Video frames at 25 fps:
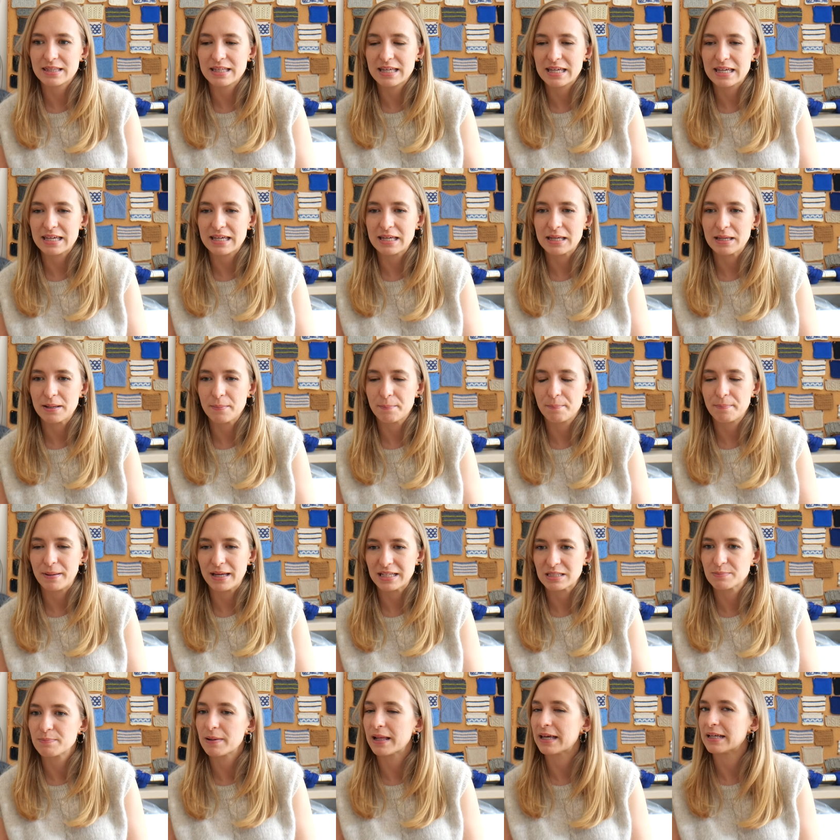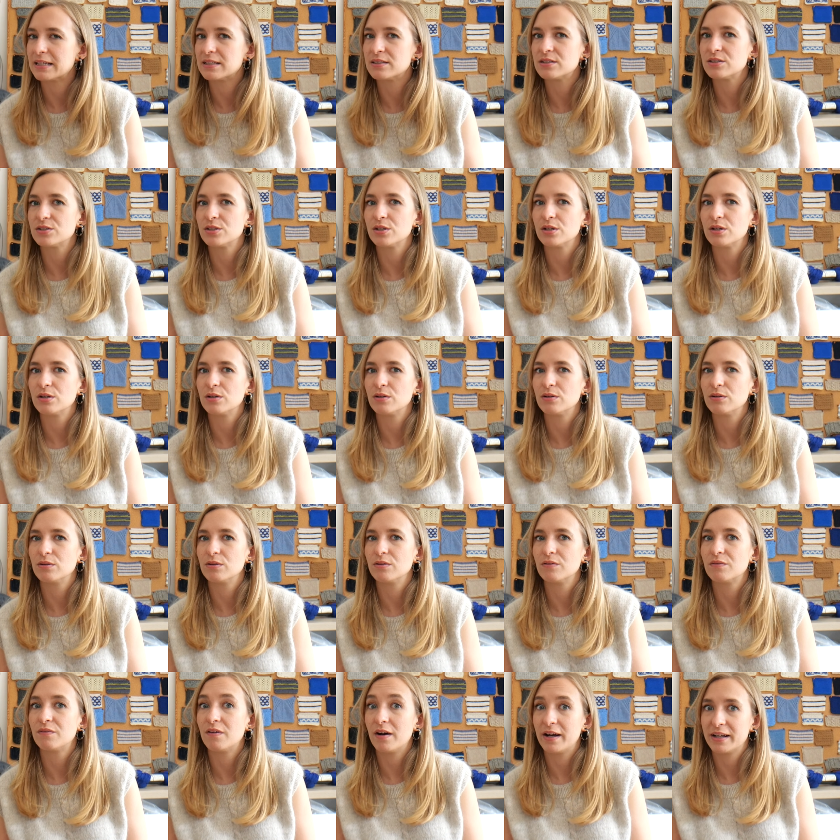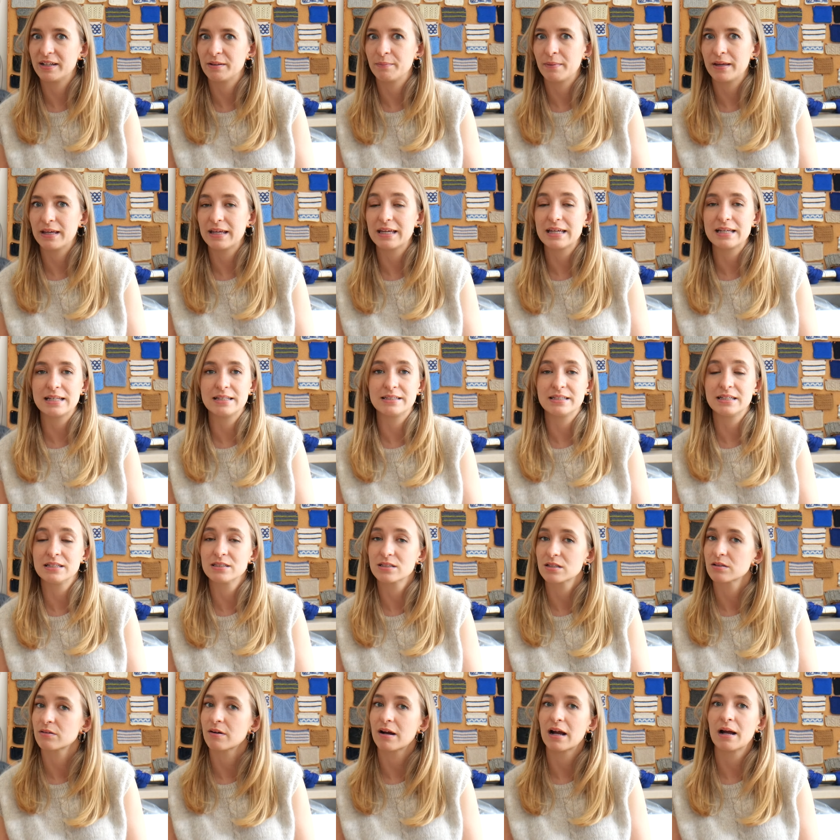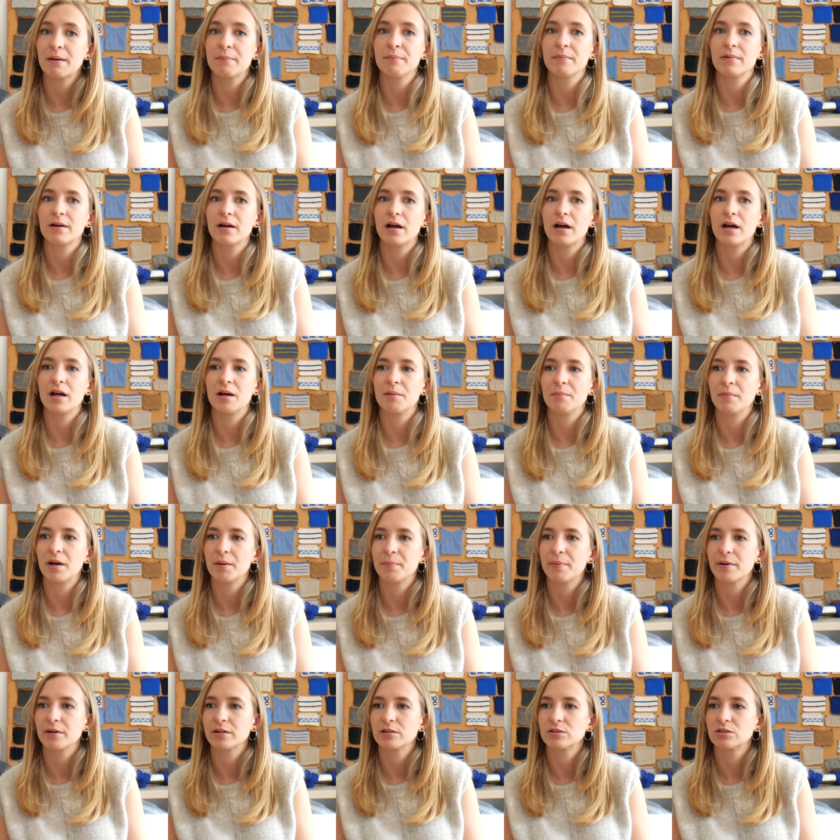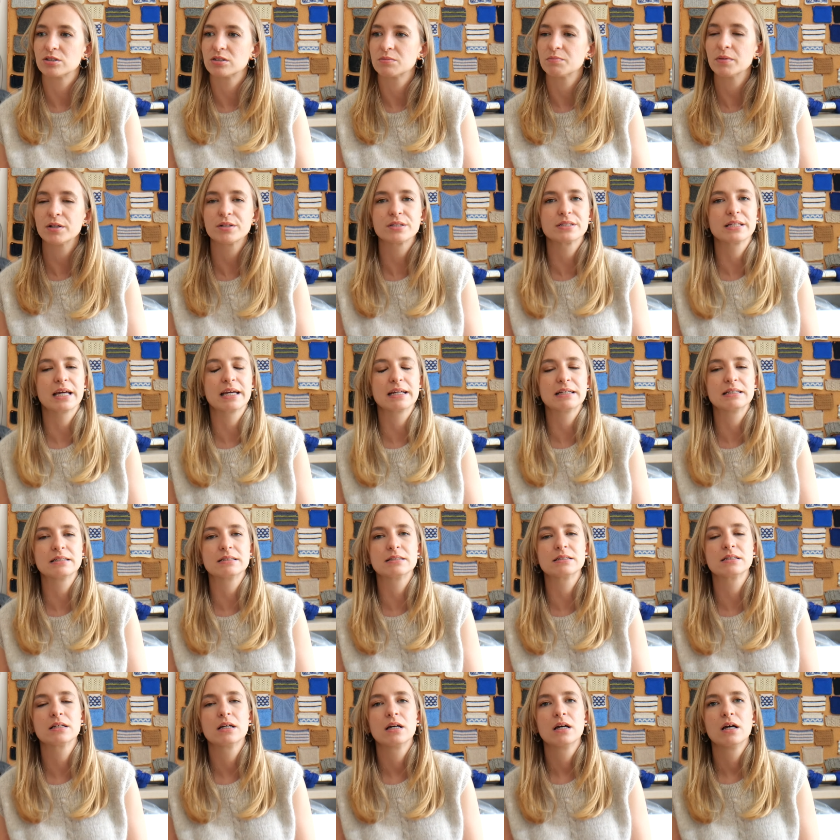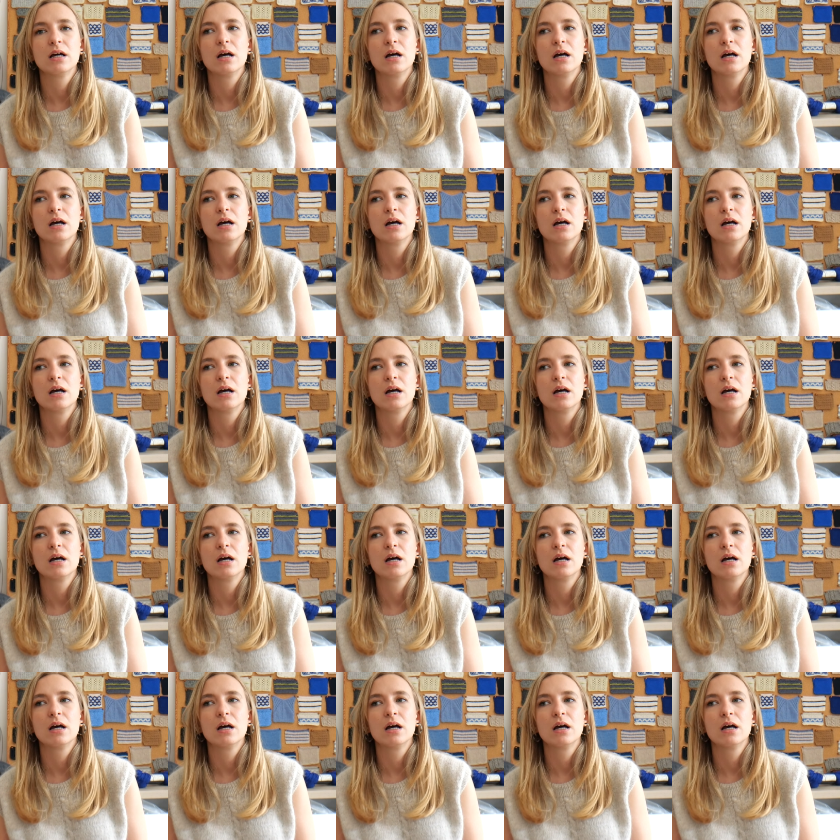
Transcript: the best place to find me is Instagram. I post most days.